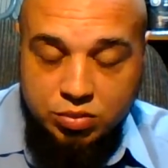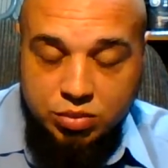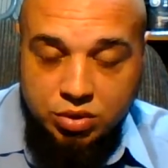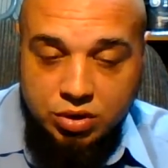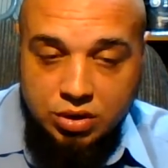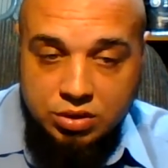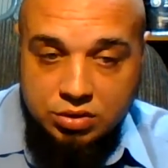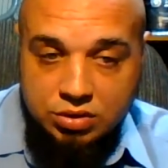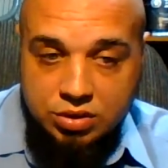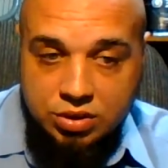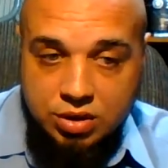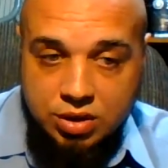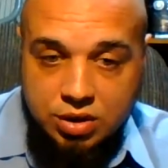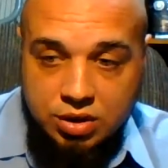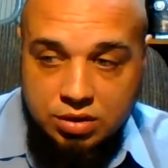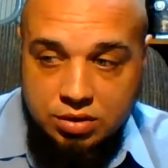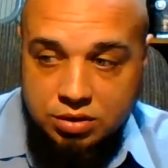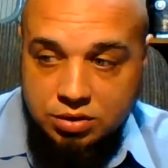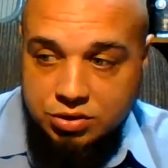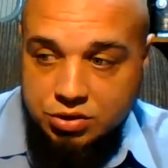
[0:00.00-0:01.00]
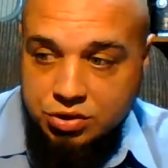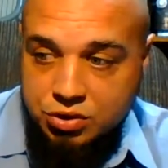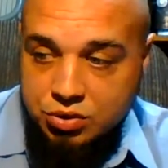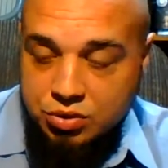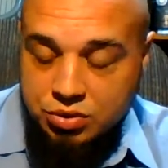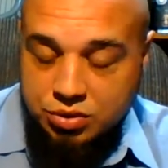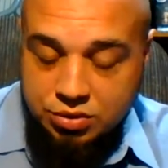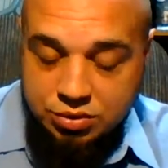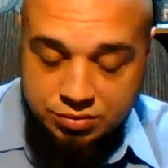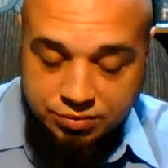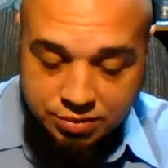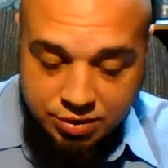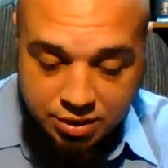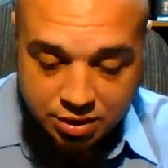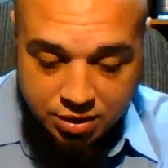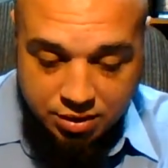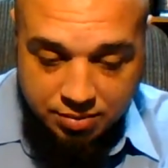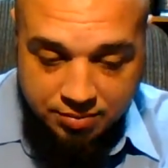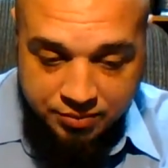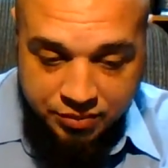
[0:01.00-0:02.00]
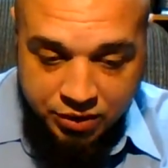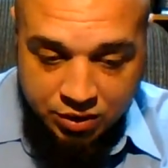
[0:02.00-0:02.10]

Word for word: Praise God, the children of God.